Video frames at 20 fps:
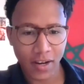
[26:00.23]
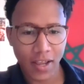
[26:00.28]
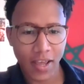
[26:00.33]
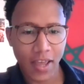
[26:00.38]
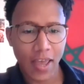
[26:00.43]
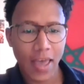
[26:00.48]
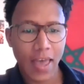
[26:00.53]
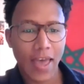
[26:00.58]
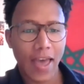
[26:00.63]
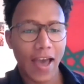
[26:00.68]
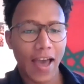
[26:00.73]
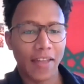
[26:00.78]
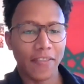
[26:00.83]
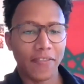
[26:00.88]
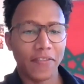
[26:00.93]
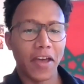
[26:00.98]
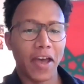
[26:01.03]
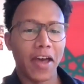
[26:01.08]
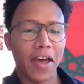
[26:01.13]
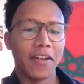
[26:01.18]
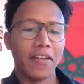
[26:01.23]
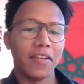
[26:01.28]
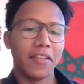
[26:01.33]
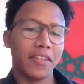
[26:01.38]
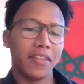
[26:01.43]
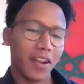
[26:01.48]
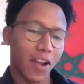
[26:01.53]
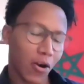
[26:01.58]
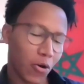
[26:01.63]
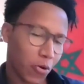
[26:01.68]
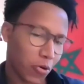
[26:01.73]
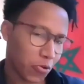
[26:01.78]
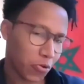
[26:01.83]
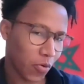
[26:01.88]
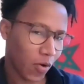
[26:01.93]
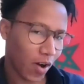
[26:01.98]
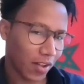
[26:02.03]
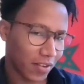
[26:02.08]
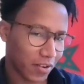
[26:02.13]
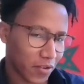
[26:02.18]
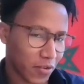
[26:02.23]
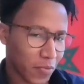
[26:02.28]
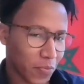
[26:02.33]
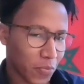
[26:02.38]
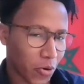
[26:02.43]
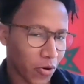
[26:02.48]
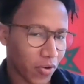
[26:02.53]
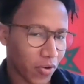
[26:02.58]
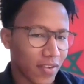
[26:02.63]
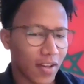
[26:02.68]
That's where I am from. Like we have an activity